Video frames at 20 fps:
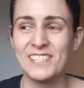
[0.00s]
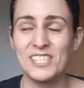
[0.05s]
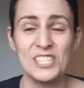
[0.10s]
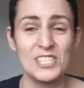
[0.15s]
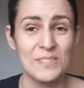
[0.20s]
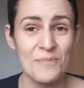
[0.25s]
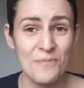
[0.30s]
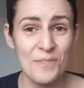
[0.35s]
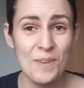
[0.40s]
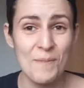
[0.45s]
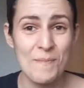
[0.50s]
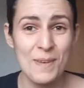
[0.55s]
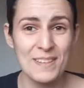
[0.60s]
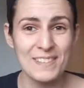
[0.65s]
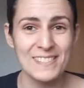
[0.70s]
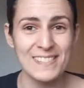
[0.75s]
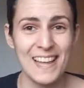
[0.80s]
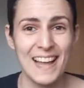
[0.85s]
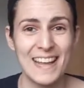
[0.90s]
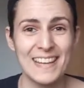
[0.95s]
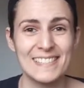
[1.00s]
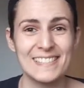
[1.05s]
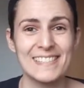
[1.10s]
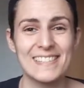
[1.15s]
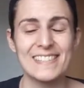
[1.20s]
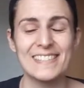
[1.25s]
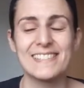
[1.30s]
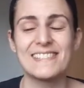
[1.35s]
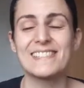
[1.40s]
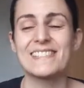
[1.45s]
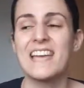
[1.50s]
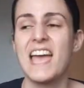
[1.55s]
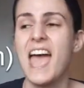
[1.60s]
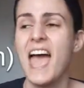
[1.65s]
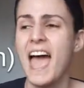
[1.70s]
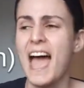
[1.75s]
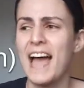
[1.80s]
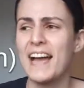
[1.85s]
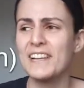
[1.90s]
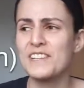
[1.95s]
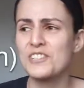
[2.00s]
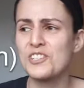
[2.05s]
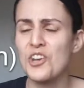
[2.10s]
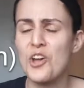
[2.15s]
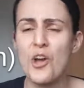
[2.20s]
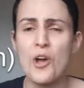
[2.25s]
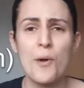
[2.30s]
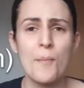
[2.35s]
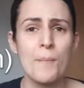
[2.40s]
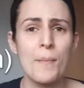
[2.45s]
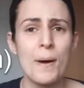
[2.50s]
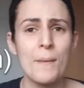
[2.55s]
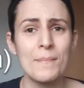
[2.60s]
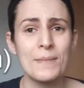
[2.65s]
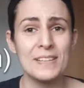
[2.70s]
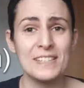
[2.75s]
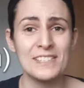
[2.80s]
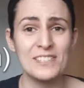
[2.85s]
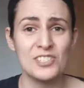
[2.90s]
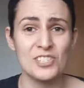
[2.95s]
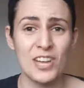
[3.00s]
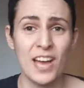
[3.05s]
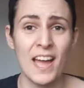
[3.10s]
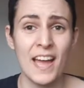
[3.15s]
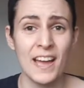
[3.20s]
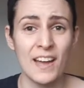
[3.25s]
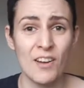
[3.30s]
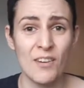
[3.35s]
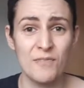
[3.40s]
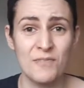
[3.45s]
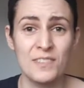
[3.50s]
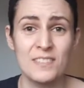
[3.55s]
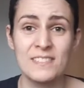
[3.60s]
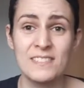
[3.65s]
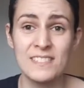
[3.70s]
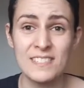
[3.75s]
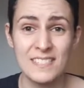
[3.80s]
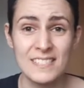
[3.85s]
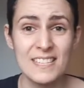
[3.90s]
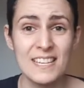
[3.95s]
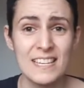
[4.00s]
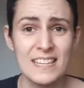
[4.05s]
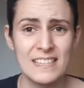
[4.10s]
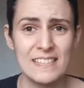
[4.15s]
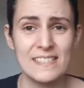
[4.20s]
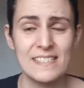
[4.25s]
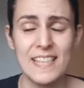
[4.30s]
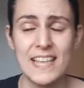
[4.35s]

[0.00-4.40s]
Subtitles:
She's a female scientist and her mum is dying of this disease